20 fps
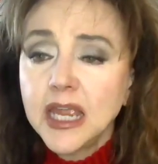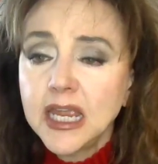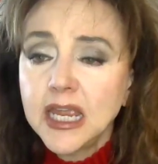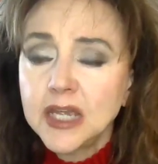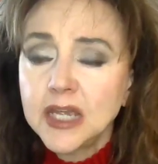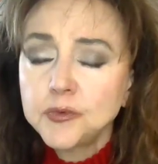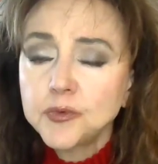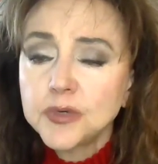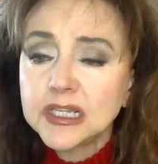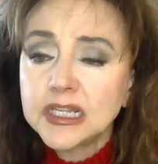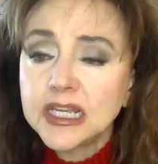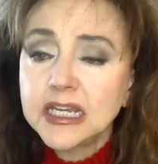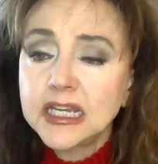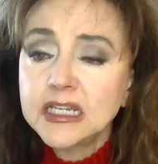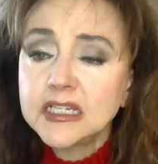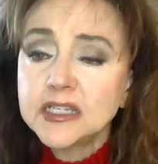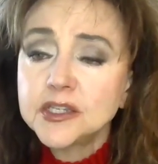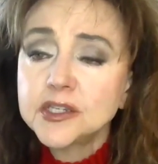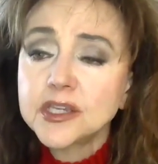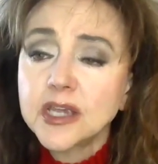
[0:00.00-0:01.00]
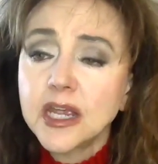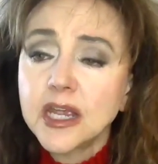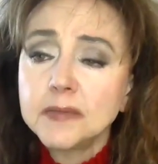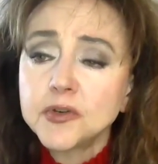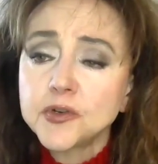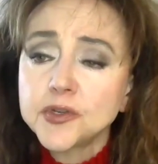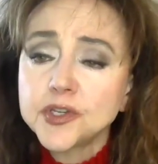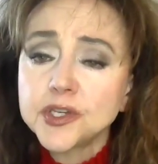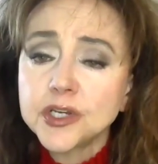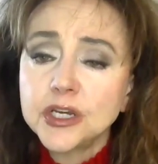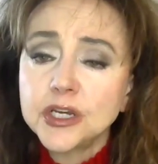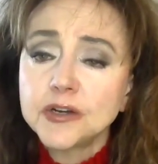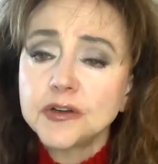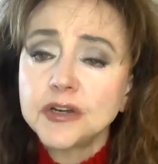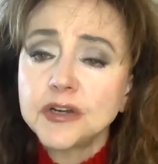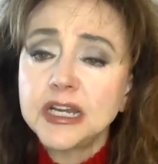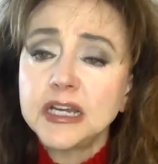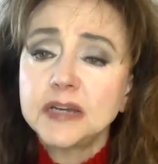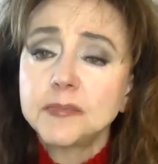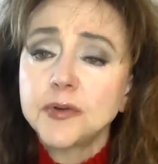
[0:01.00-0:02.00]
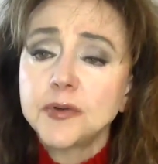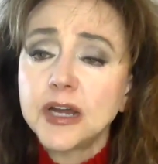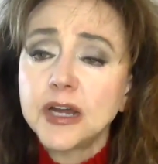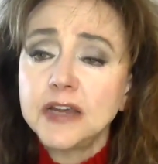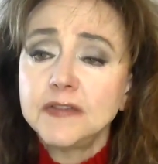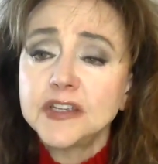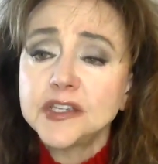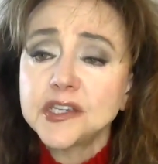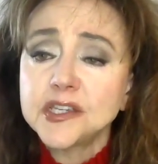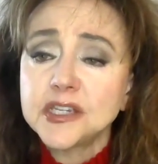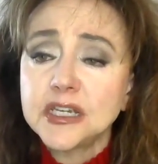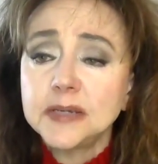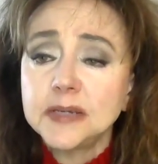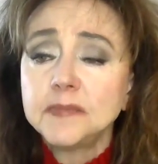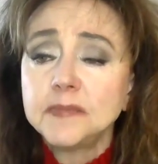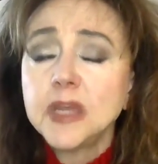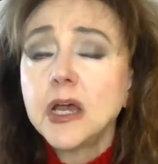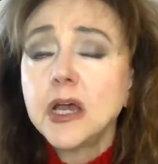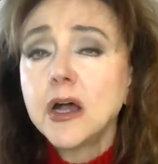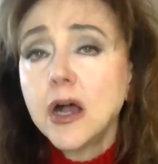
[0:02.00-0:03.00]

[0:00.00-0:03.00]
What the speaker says: and related cybersecurity and privacy?